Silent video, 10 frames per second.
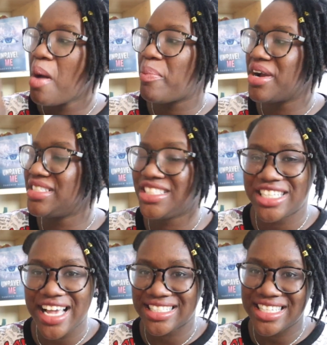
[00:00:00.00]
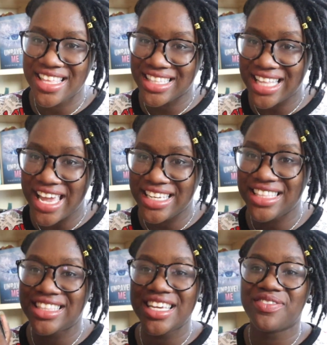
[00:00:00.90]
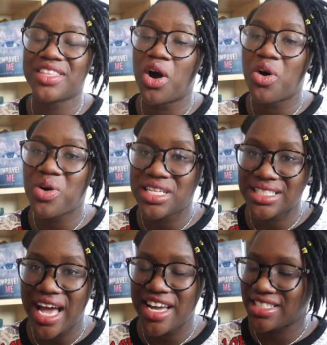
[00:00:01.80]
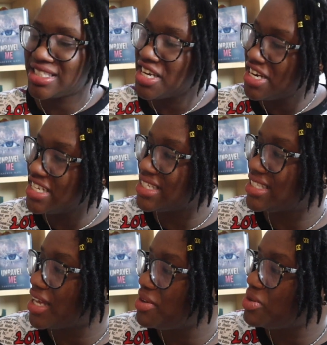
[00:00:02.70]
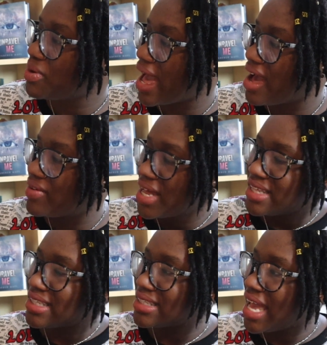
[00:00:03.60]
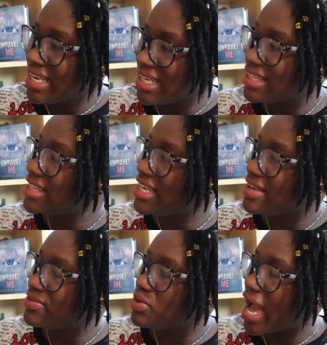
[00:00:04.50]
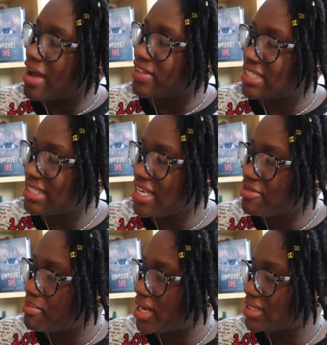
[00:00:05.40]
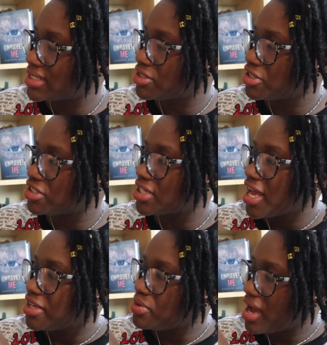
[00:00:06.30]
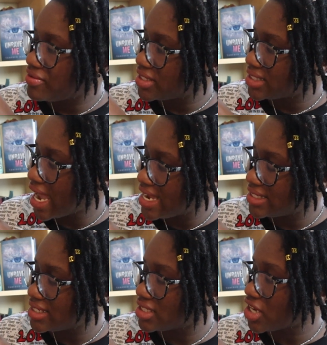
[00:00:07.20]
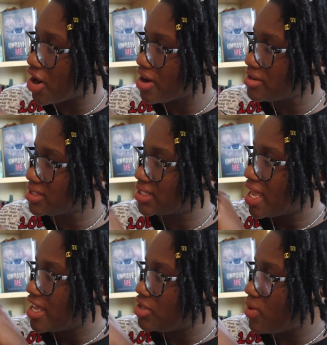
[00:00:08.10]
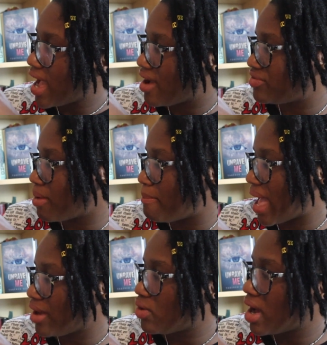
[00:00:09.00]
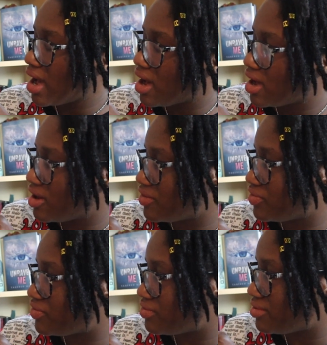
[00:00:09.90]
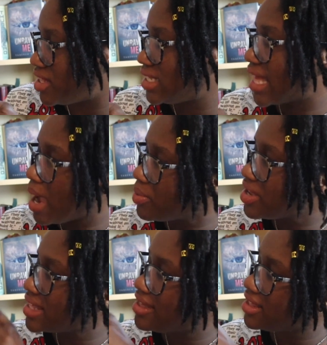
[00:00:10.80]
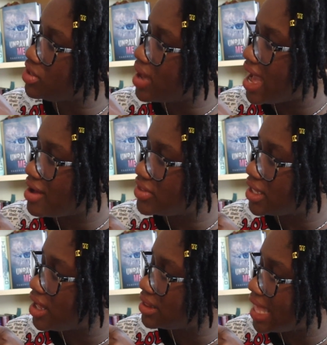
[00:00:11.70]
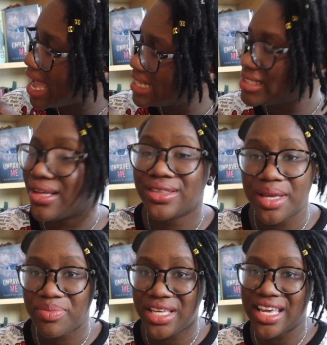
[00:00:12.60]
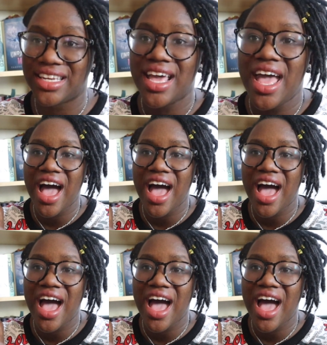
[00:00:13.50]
Percy Jackson and the Lightning Thief, the whole entire series. So you have the Lightning Thief, you have the Sea of Monsters, you have the Titan's Curse, you have the Battle of the Labyrinth, and then you have the Last Olympian.